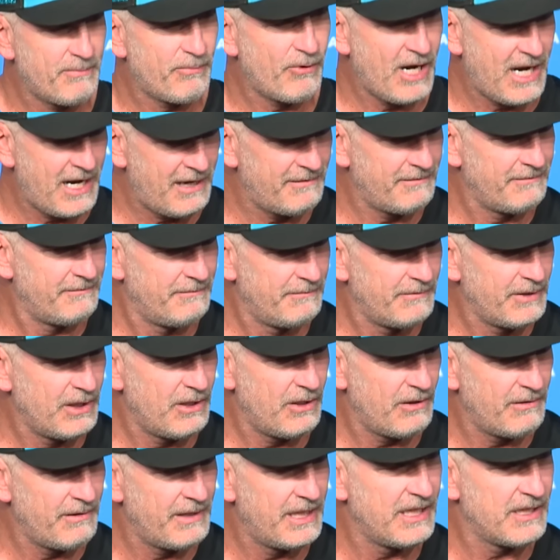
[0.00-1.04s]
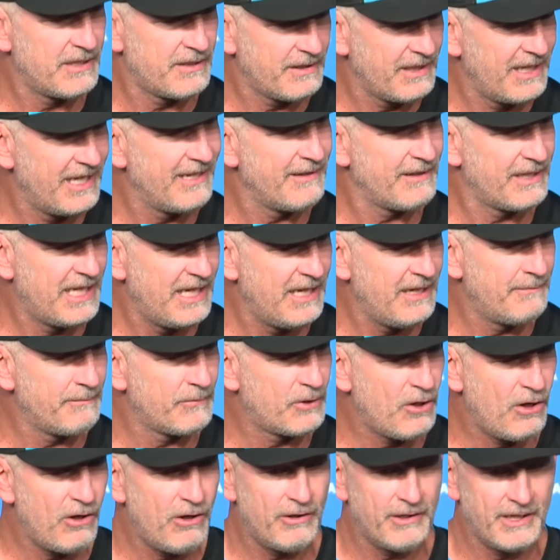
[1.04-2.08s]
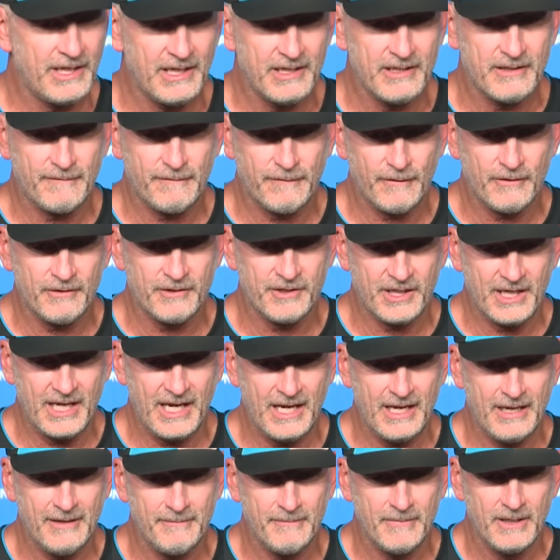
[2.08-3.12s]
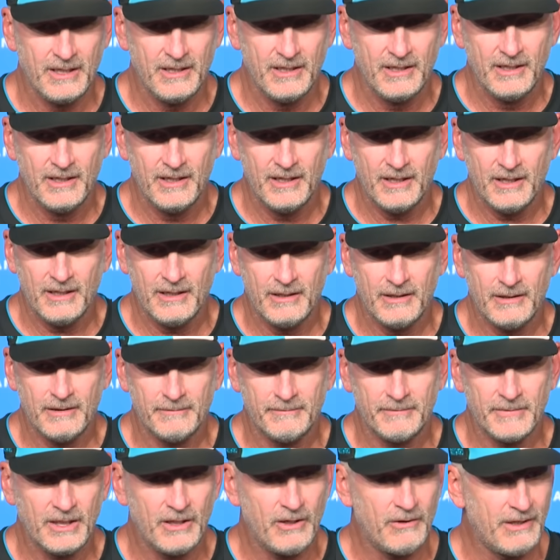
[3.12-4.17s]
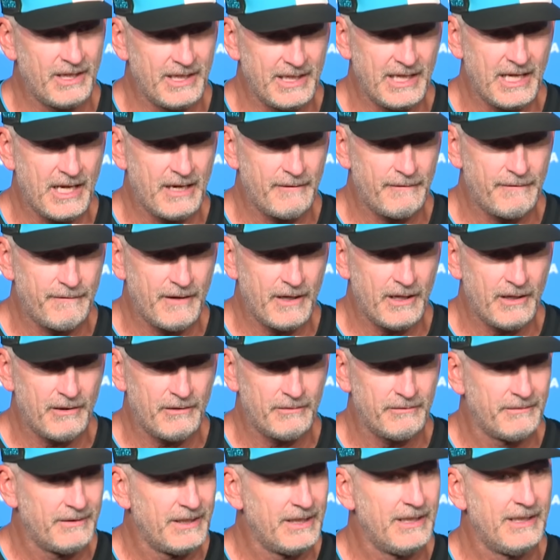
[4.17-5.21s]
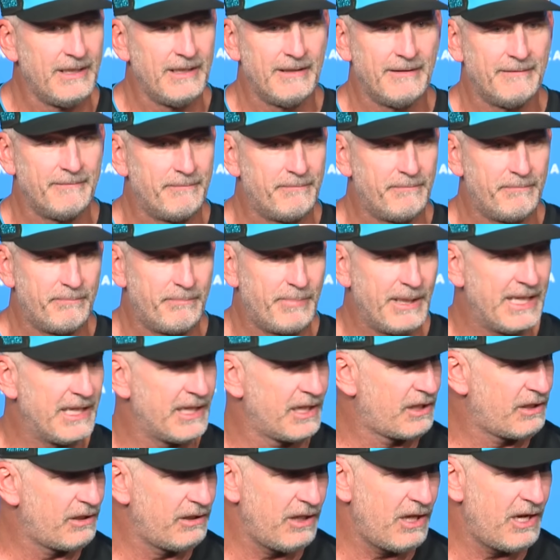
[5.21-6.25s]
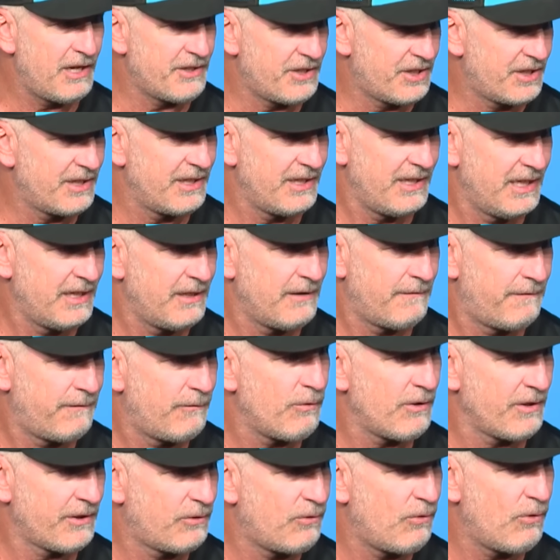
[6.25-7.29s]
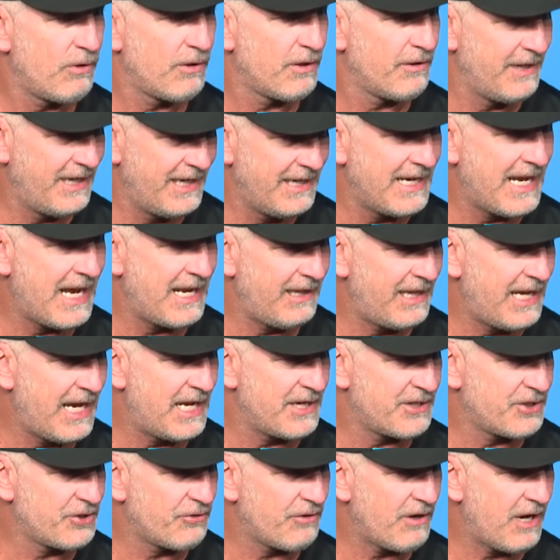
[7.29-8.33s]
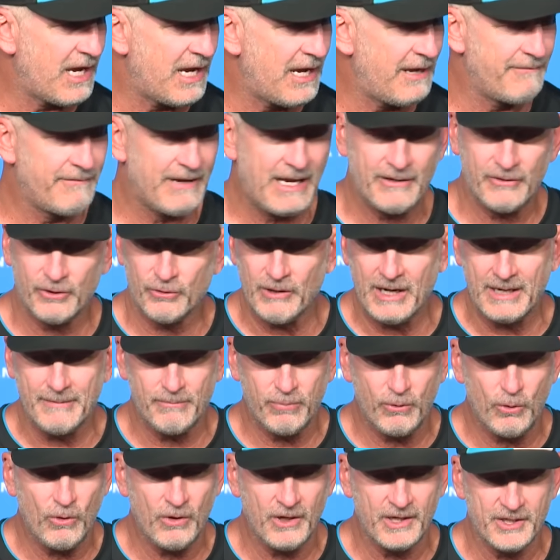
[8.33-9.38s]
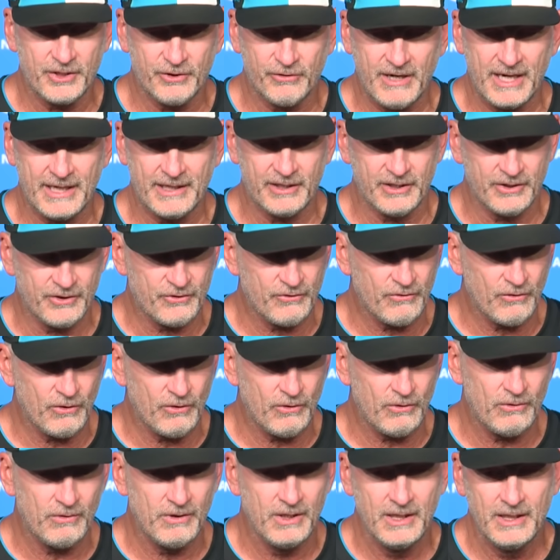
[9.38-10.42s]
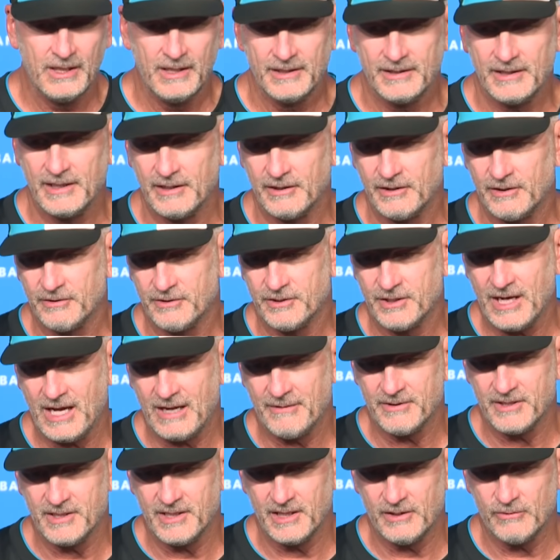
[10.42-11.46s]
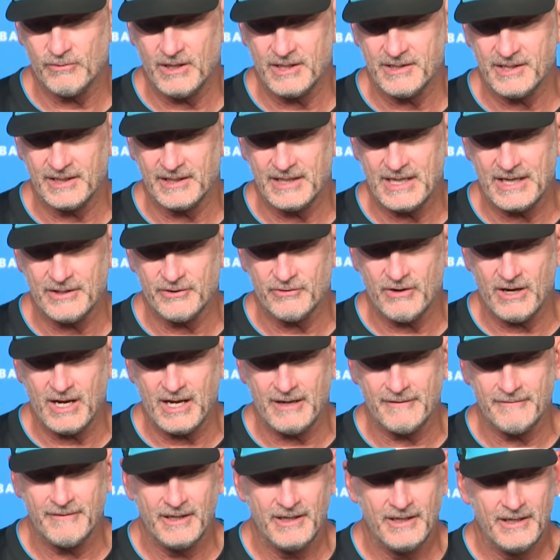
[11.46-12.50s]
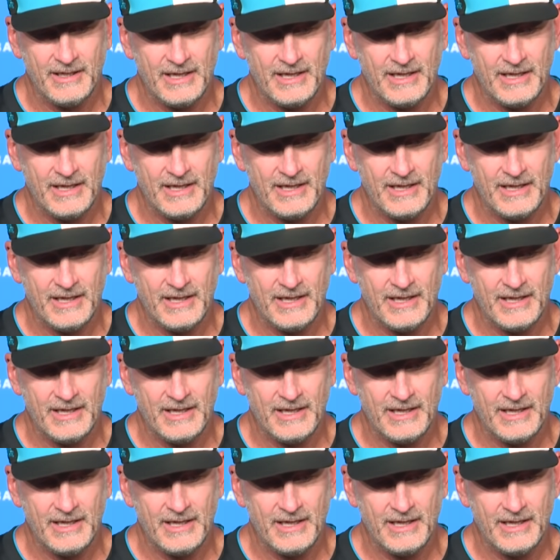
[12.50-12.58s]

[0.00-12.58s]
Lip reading: Brown, you know, him calling his first game, in the NFL, being clutch in the fourth quarter in that last drive, had great poise, great control, did a good job of sequencing that drive.